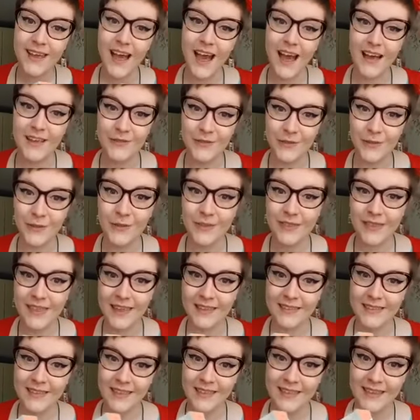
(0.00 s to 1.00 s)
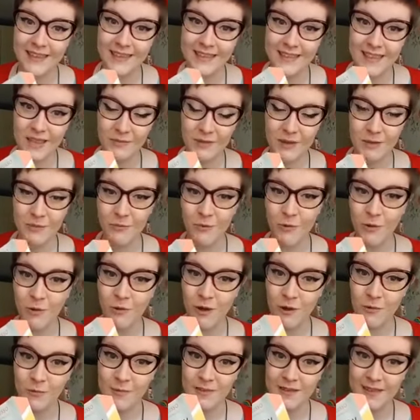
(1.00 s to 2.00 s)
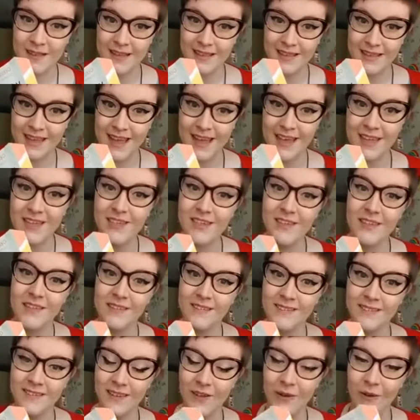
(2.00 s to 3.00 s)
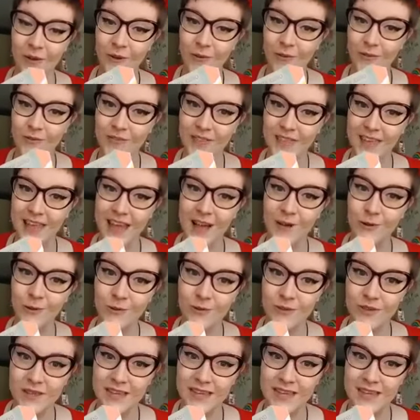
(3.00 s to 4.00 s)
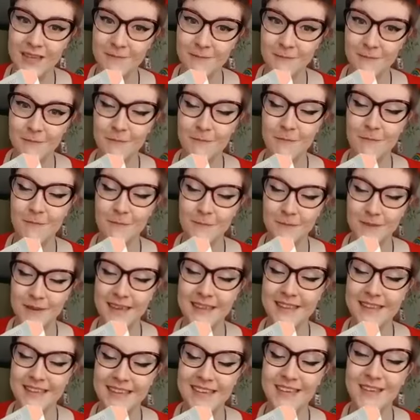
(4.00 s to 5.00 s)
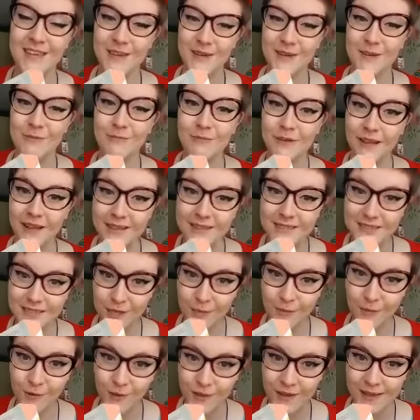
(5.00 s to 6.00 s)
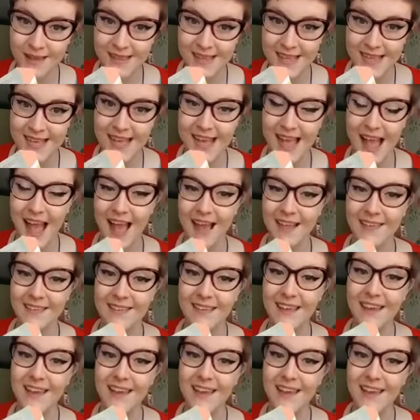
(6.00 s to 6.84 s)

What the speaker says: I do think there needs to be more representation of the LGBTQ plus community, and